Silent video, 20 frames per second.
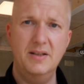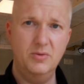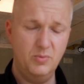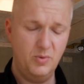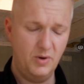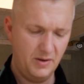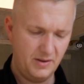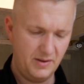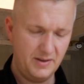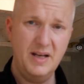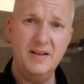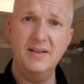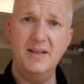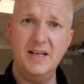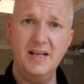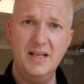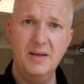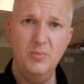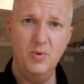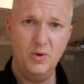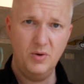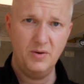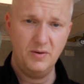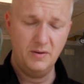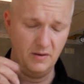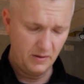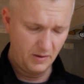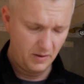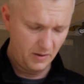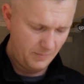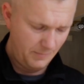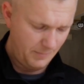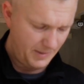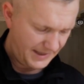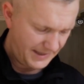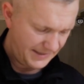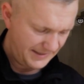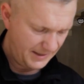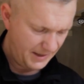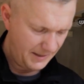is worth nothing anymore.
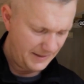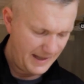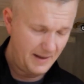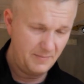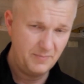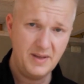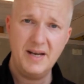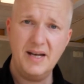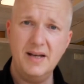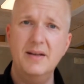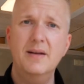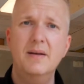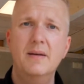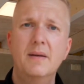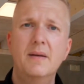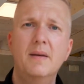But it's not that bad.